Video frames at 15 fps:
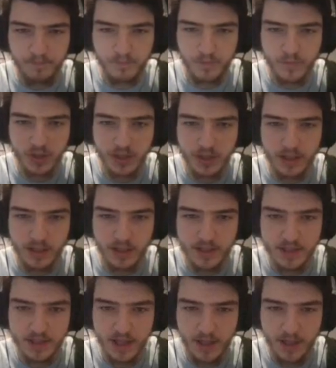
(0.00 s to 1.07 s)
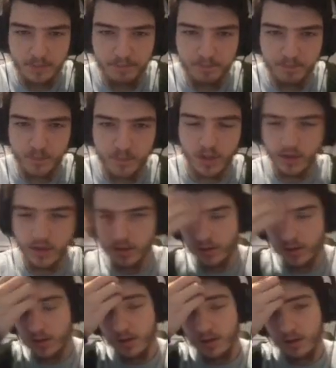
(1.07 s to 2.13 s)
because um,
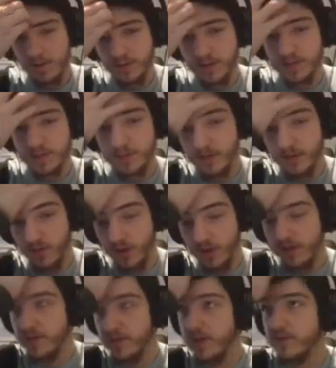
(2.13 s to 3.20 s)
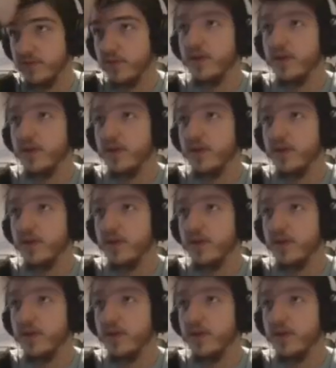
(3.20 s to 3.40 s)
this has been a very eventful,